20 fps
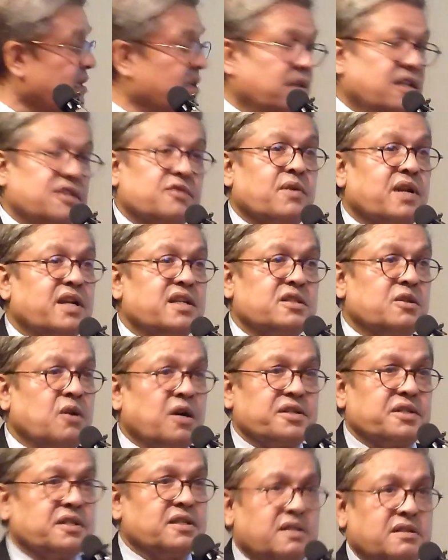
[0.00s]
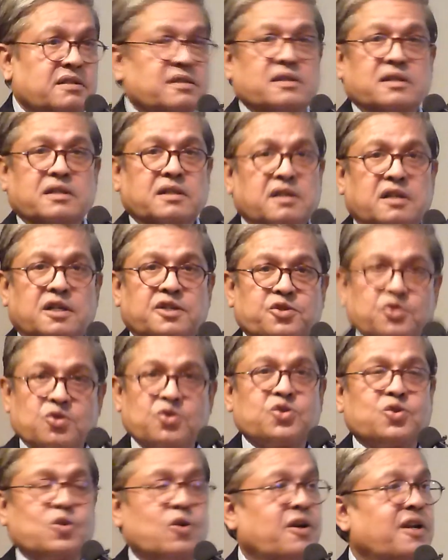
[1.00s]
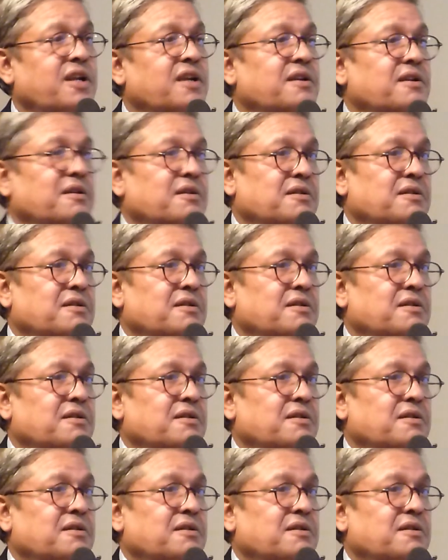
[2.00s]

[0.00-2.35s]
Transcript: This one is not a, a true story,